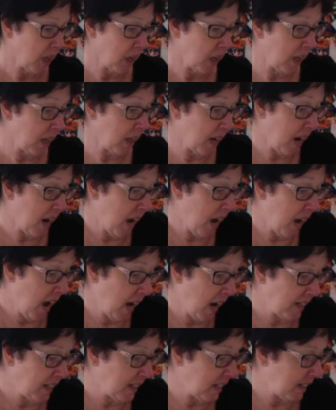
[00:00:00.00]
and
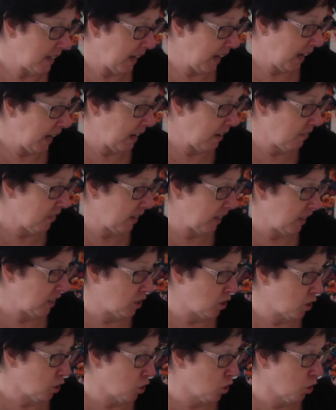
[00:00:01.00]
I didn't have any
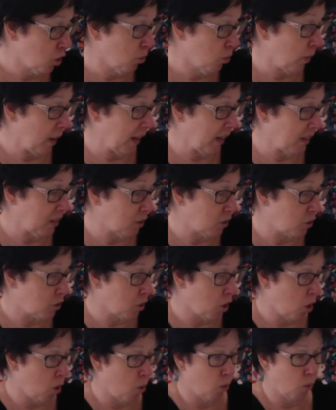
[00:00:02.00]
to do it,
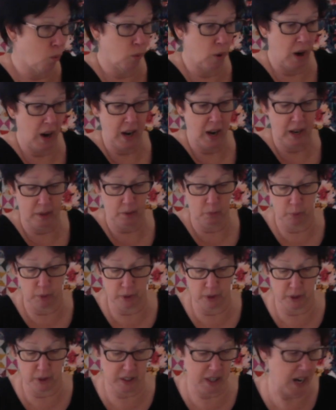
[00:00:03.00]
so I
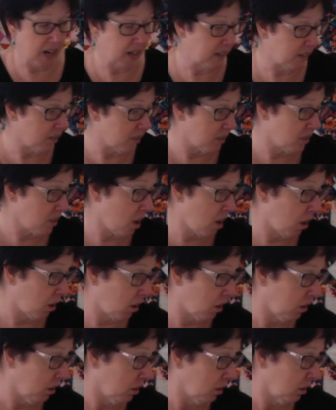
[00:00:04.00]
was kind of stuck.
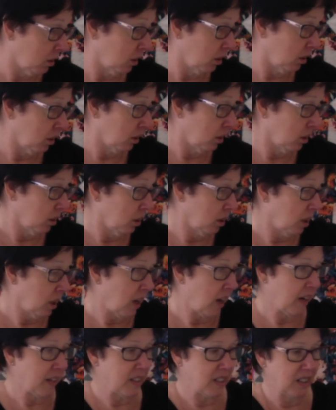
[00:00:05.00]

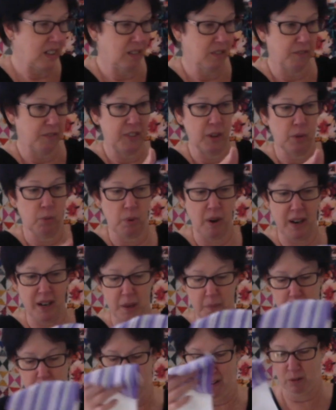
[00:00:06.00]
I didn't feel right
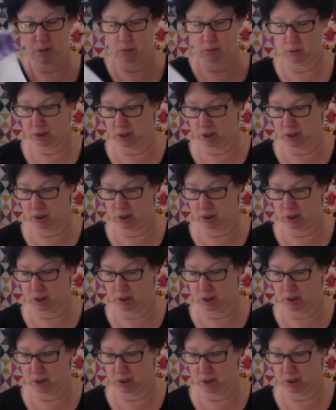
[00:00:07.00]
about,